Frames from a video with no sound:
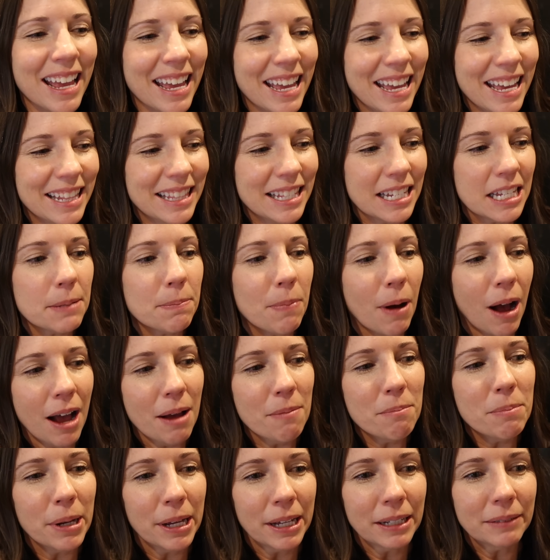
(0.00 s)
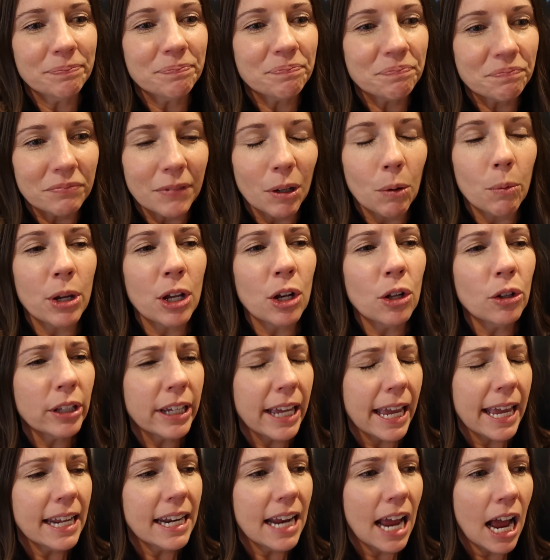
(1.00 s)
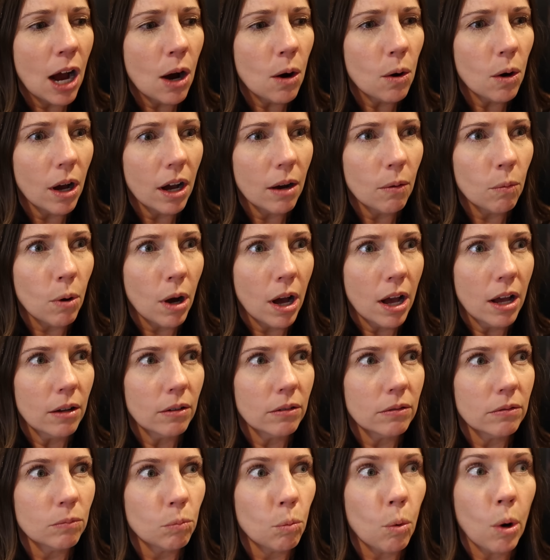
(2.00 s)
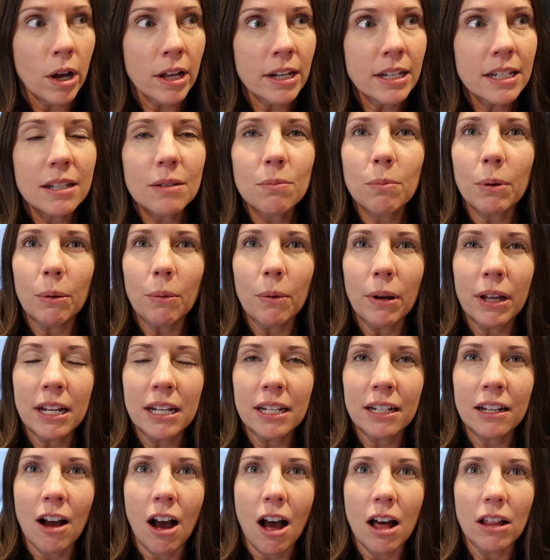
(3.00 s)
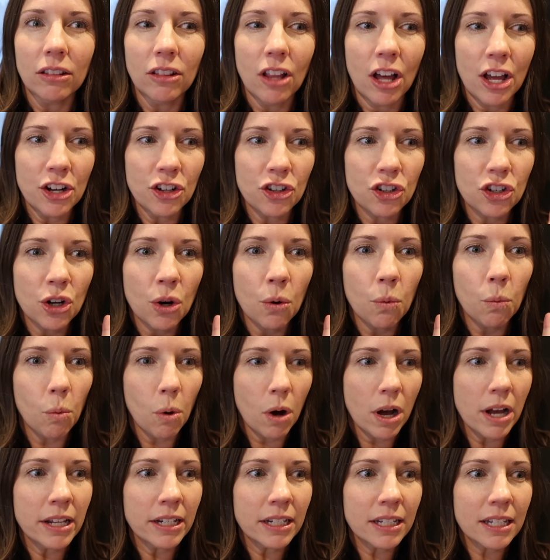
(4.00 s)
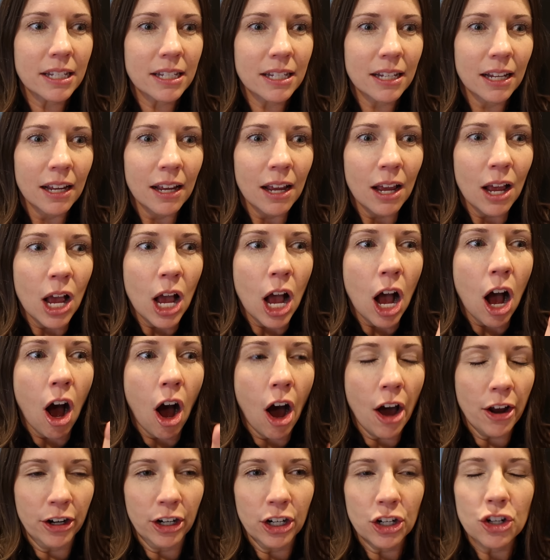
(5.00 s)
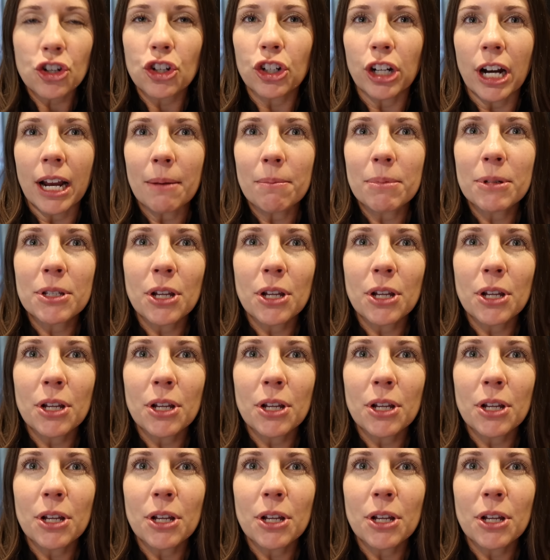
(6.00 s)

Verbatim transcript: Hit the spot, but we only ate out, what, once. We went and got lunch once on our trip.